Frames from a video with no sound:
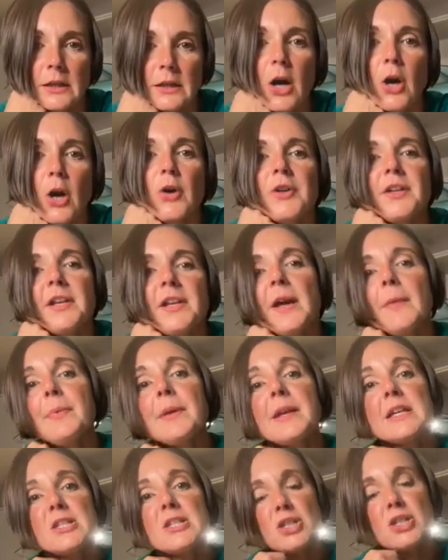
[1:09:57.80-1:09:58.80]
oh yeah,
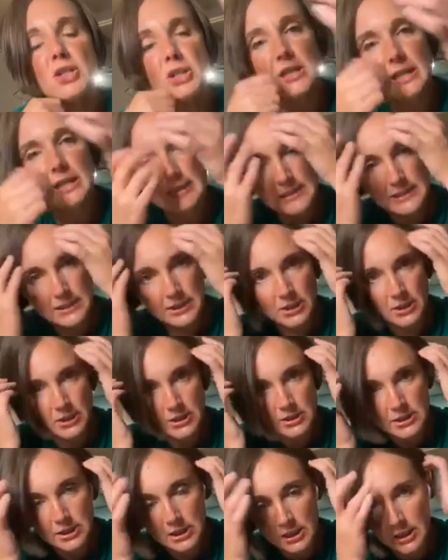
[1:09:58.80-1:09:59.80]
because you need to
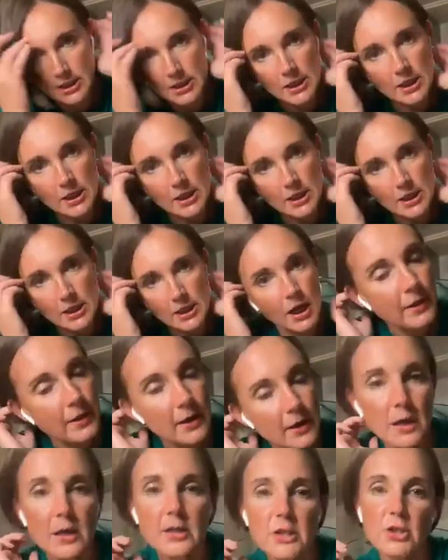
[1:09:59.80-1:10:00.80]
turn it
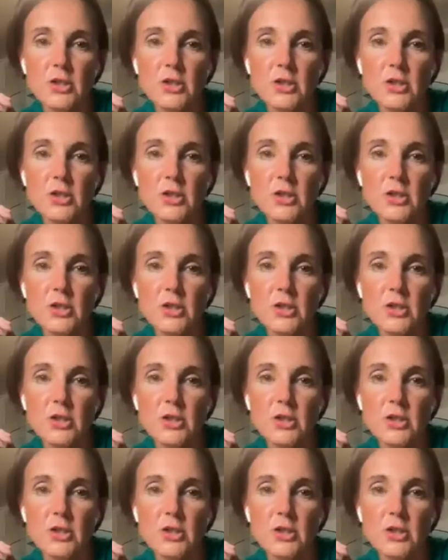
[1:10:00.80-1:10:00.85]
up.